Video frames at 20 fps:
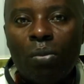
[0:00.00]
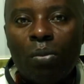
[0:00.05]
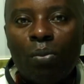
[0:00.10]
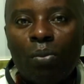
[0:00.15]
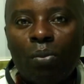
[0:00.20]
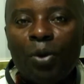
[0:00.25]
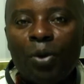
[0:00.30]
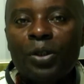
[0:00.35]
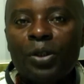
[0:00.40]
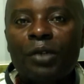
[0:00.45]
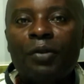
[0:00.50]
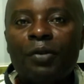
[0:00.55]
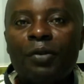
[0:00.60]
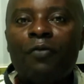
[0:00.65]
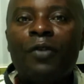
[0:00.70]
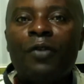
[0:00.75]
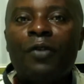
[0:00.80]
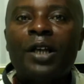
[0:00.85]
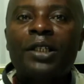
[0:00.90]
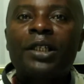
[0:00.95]
Because the very
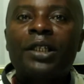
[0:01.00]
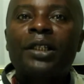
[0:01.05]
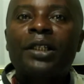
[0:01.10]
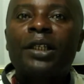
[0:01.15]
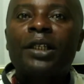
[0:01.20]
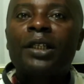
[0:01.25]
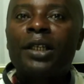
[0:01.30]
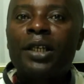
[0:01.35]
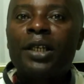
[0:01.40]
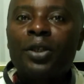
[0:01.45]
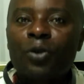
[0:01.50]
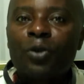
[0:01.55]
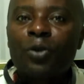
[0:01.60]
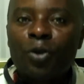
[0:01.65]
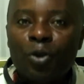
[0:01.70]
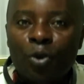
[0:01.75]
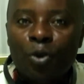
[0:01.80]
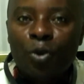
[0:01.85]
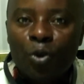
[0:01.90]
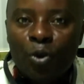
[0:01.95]
first thing that they need to
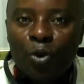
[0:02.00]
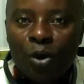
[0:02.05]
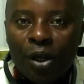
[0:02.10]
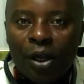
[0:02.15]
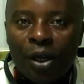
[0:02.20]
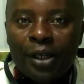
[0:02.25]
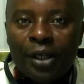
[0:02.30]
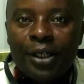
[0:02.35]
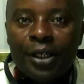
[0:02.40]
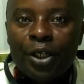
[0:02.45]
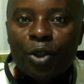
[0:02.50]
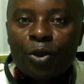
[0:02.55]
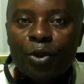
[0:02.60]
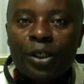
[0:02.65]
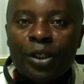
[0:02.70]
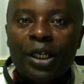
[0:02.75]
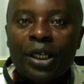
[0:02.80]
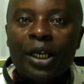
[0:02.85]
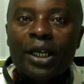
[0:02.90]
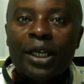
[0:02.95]
do is to
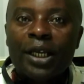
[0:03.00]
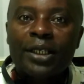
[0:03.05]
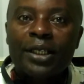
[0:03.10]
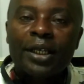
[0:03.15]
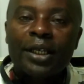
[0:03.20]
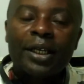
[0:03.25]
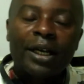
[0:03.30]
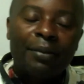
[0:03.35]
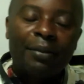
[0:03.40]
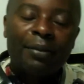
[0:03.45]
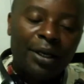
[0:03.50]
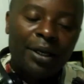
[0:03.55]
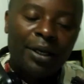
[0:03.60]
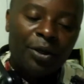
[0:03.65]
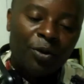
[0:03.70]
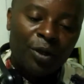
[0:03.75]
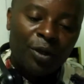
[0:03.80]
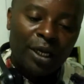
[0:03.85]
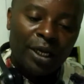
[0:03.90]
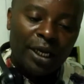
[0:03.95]
tell us, I mean,
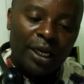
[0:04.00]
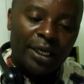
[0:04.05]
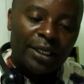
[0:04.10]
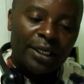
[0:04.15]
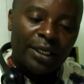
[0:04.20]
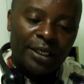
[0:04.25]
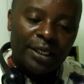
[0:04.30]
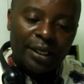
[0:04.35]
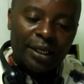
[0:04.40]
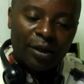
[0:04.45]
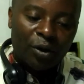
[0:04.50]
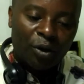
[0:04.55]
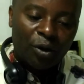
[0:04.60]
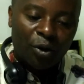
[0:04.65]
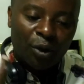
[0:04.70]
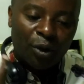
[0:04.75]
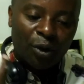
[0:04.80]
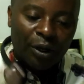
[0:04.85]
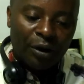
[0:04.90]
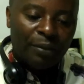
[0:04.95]
you guys,
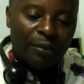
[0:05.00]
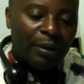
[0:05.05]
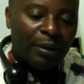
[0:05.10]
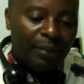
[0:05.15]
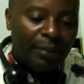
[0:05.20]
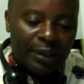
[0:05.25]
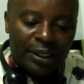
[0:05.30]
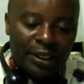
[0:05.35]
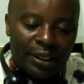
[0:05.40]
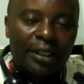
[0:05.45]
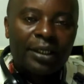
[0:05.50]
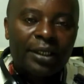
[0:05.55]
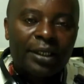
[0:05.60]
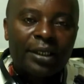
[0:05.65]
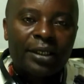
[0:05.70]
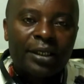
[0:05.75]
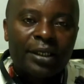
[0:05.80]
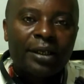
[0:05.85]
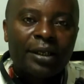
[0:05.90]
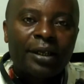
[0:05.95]
you are our member state.
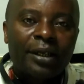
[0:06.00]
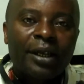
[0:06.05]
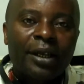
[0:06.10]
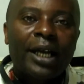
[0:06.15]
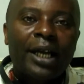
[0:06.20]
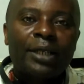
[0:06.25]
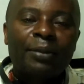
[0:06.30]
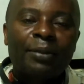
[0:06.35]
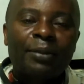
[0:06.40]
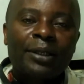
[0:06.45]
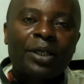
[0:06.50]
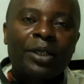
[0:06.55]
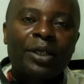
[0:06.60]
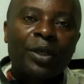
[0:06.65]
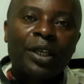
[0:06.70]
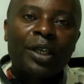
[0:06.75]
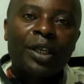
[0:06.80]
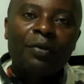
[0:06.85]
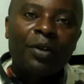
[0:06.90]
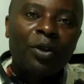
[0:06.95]
As much as we're
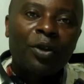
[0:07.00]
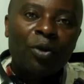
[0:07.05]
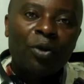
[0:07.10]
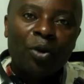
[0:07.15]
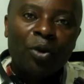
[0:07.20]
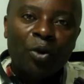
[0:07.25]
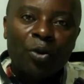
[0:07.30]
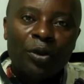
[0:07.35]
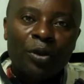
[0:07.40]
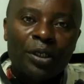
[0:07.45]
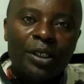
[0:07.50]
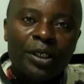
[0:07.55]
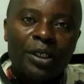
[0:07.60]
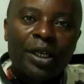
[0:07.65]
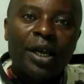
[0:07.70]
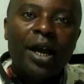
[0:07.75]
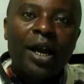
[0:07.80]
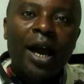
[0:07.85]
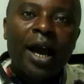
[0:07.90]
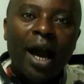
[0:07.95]
giving you loans,
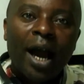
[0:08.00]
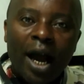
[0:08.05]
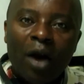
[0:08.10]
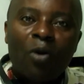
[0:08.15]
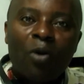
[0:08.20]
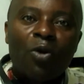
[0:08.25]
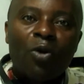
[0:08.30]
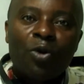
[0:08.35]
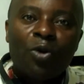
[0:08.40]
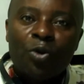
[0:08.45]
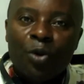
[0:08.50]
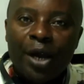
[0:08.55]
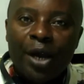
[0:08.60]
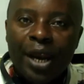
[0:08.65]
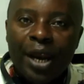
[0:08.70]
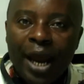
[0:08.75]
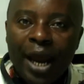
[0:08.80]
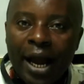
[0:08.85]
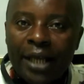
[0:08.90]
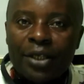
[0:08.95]
how do you
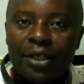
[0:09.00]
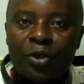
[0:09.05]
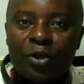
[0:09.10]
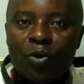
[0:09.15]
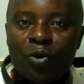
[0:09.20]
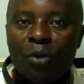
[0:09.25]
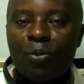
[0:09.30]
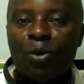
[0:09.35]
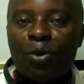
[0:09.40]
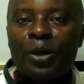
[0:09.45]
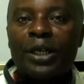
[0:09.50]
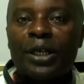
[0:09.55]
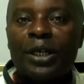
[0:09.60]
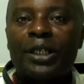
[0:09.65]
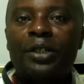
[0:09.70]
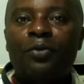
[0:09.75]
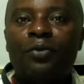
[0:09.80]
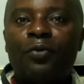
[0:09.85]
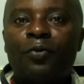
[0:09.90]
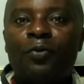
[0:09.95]
enhance your
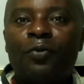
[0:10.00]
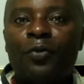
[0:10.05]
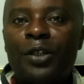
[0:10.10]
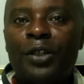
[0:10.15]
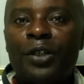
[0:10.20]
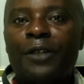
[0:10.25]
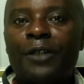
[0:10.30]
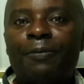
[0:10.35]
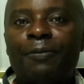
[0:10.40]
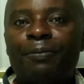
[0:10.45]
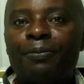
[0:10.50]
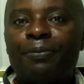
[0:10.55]
productivity